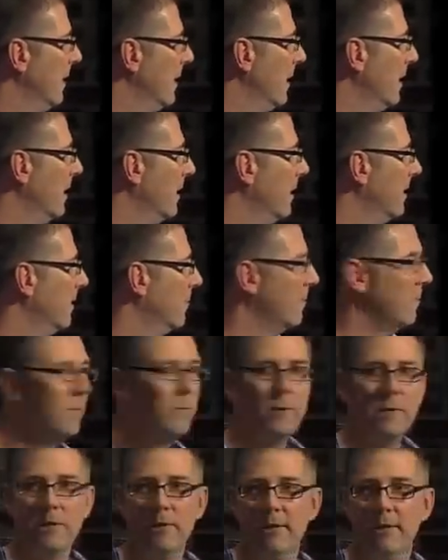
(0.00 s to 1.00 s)

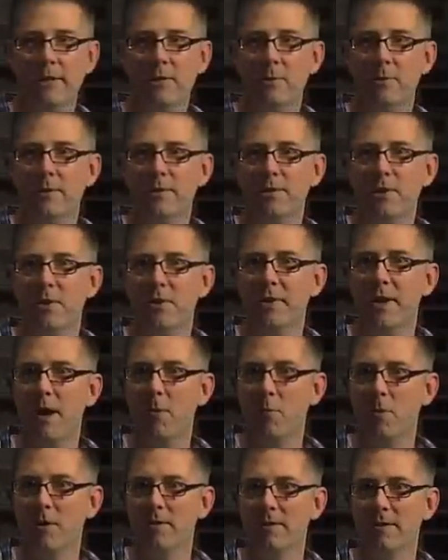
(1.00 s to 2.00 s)
When you need to install
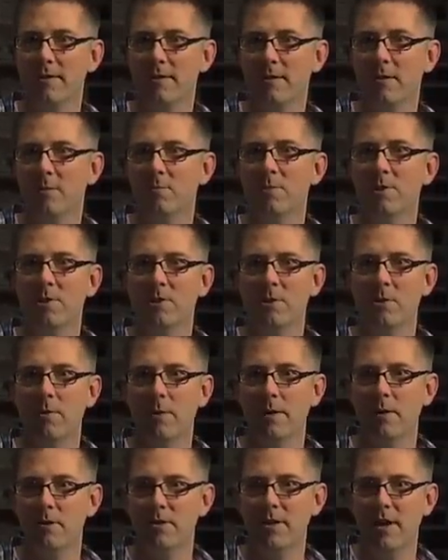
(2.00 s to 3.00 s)
network systems, you do
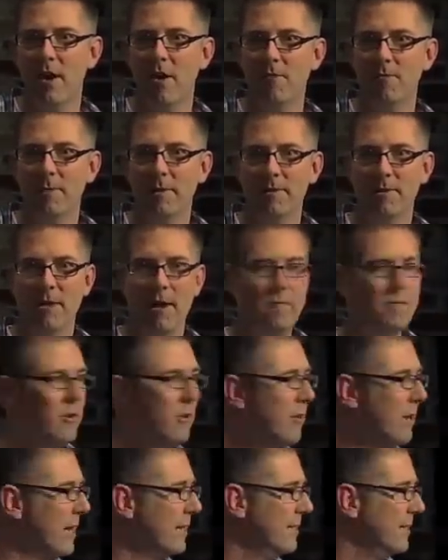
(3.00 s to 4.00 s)
it yourself because you have your
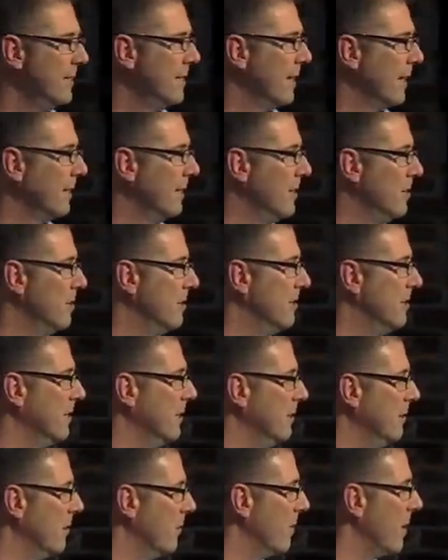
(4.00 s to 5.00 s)
own IT technicians
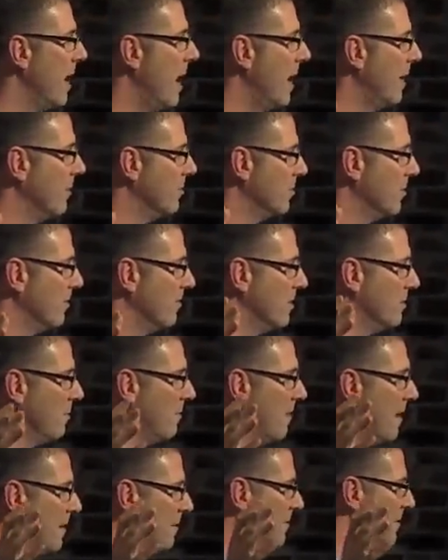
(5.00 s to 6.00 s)
and you don't hire service
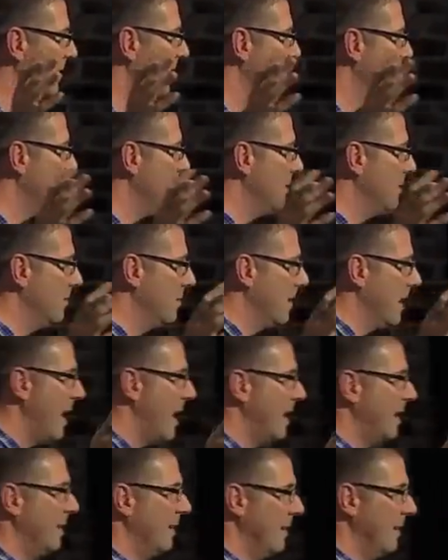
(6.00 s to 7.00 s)
providers to come in and do
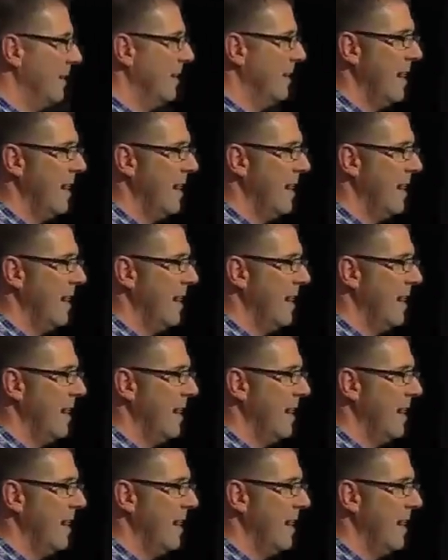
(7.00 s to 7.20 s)
that.